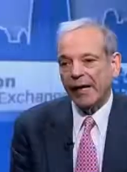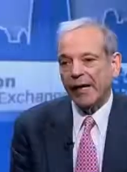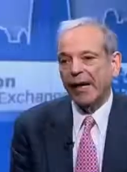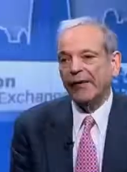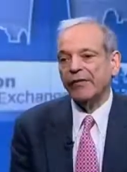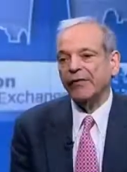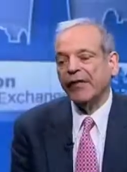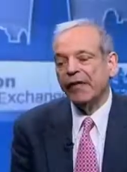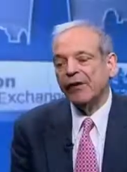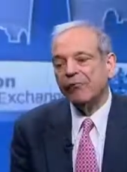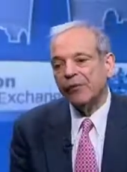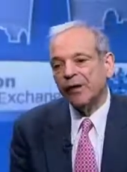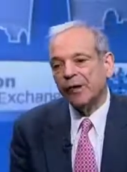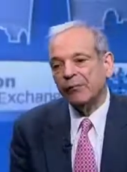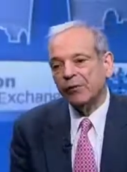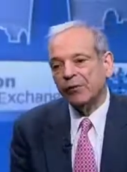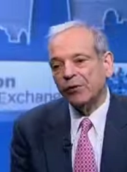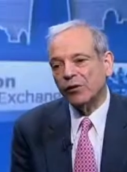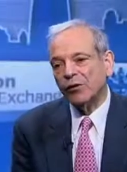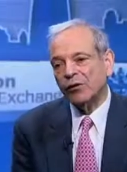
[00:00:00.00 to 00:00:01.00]
And then we
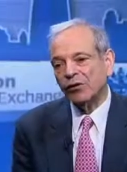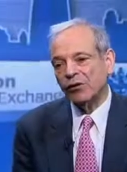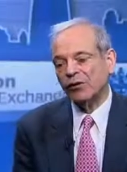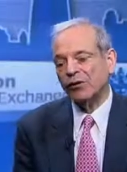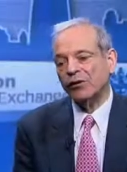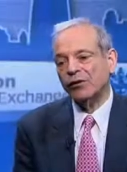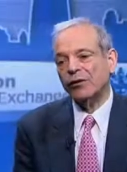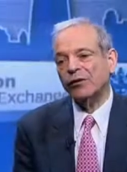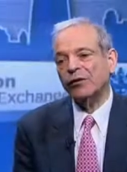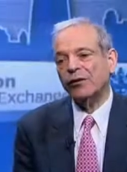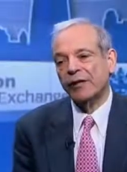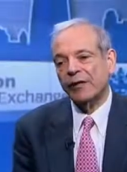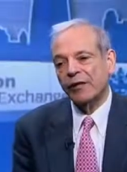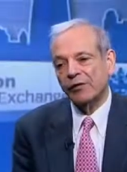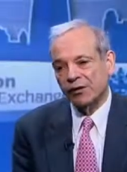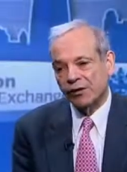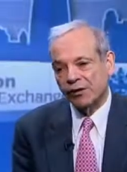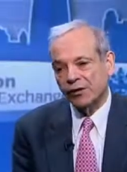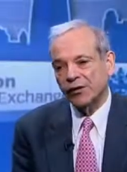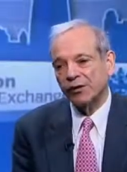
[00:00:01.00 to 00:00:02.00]
merged in
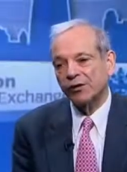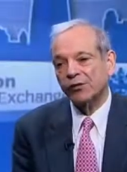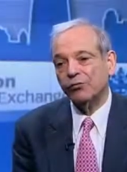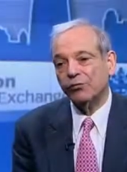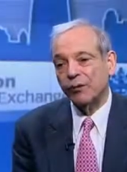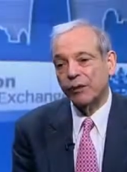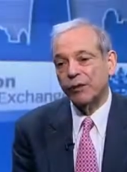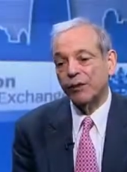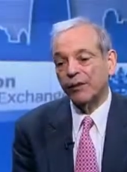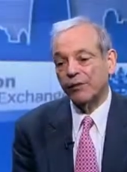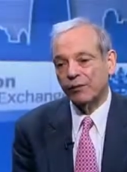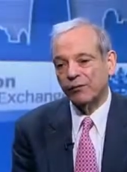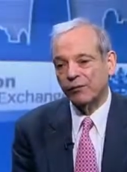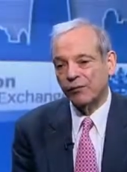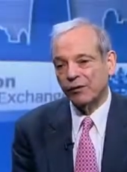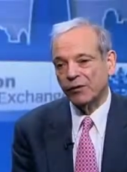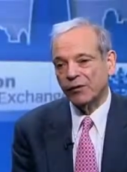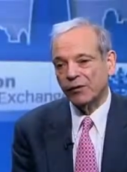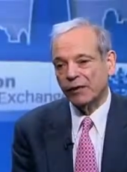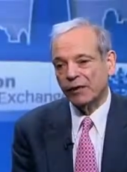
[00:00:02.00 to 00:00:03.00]
2002 with the
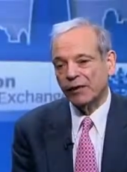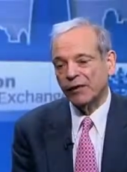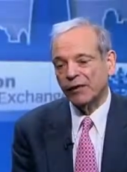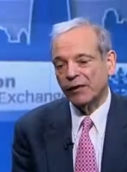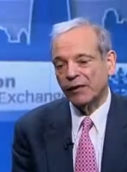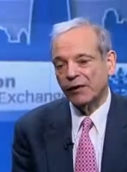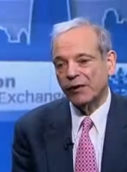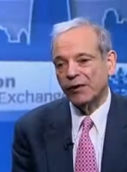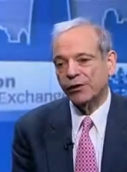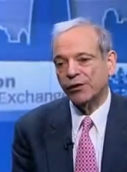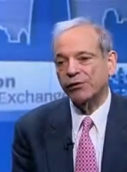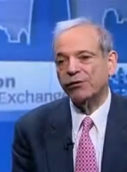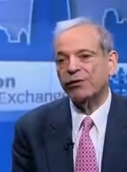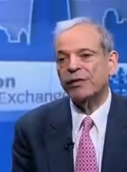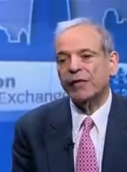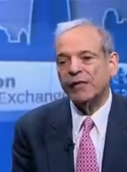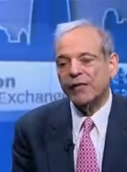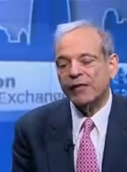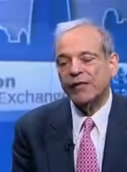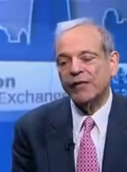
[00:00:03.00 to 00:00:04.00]
university to
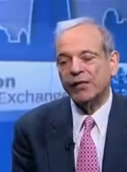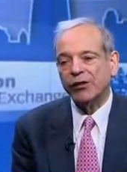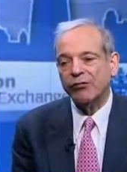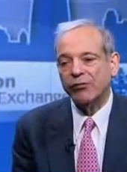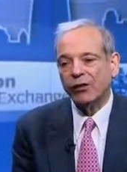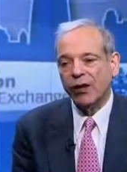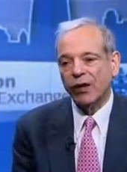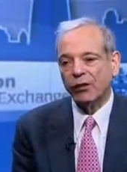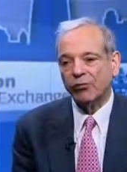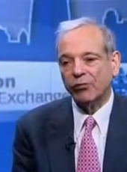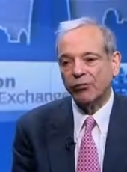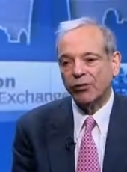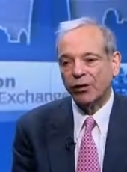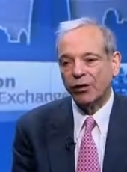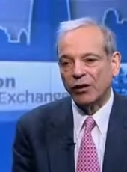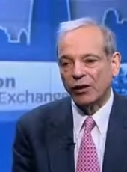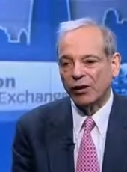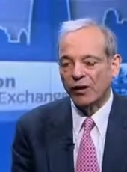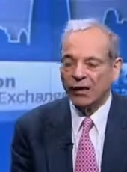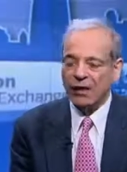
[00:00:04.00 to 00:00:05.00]
continue our
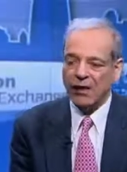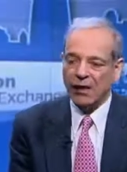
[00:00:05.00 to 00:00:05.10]
work,